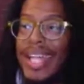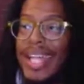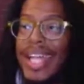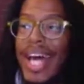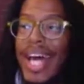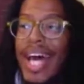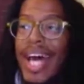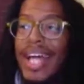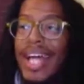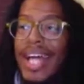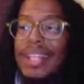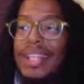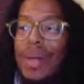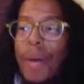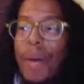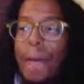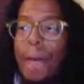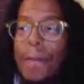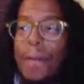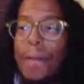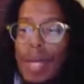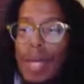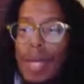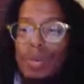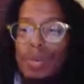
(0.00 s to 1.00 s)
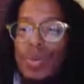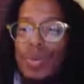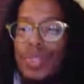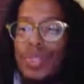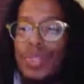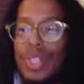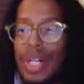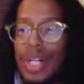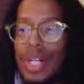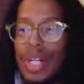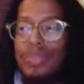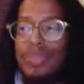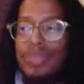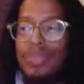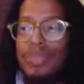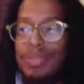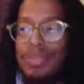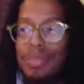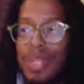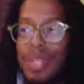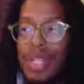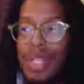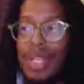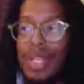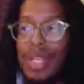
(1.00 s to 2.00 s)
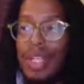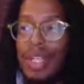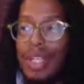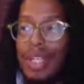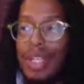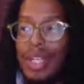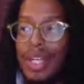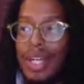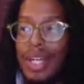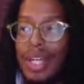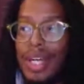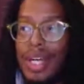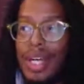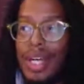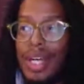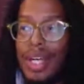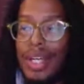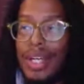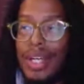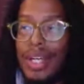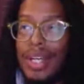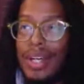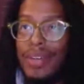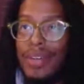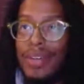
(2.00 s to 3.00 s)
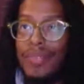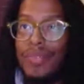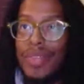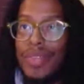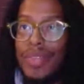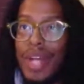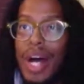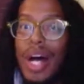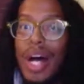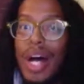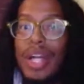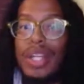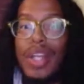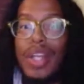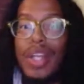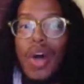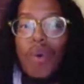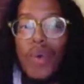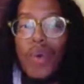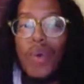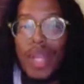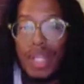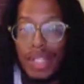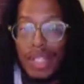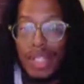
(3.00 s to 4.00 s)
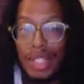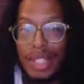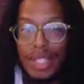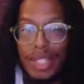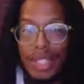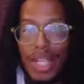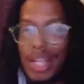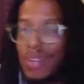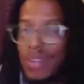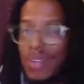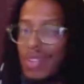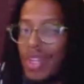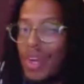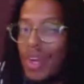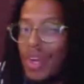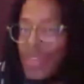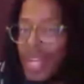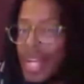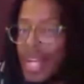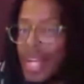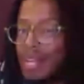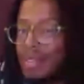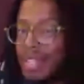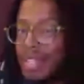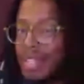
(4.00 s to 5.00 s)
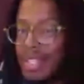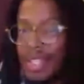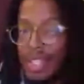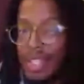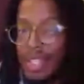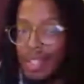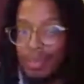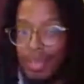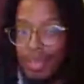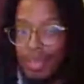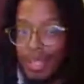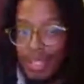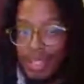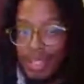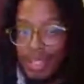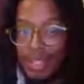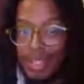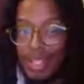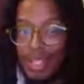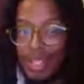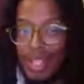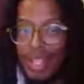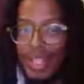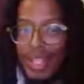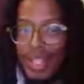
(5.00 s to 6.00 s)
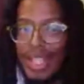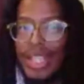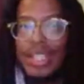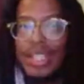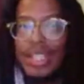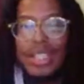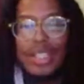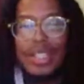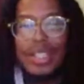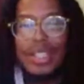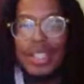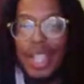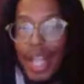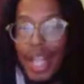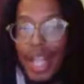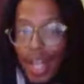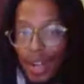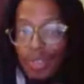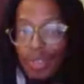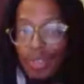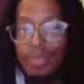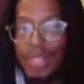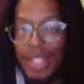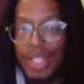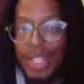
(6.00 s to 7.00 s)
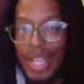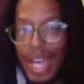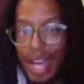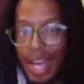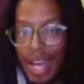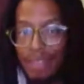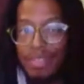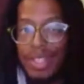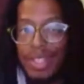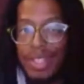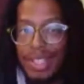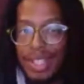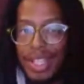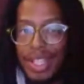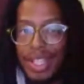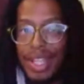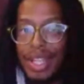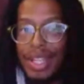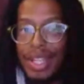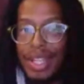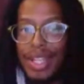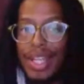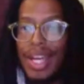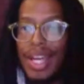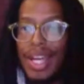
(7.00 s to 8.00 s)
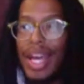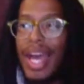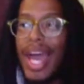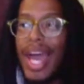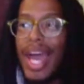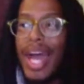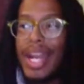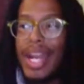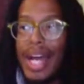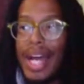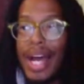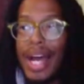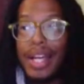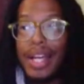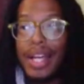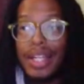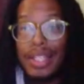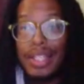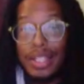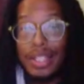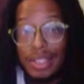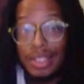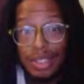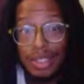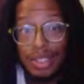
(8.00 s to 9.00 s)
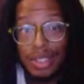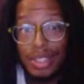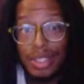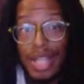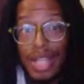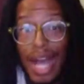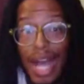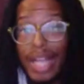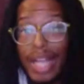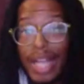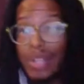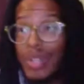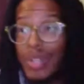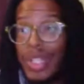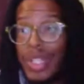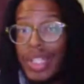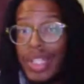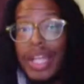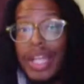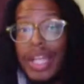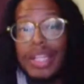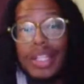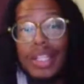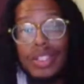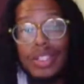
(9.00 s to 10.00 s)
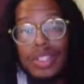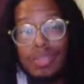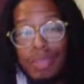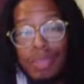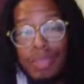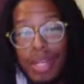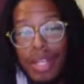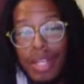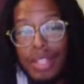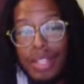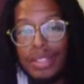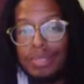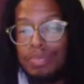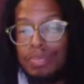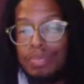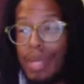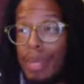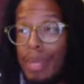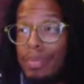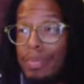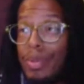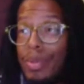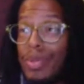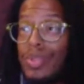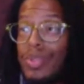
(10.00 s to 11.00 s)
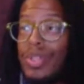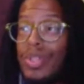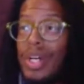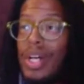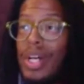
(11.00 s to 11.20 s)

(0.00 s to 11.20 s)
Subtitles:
that people come to me unknowingly. They don't know that I'm a therapist. They just tell me everything, and I create the space. People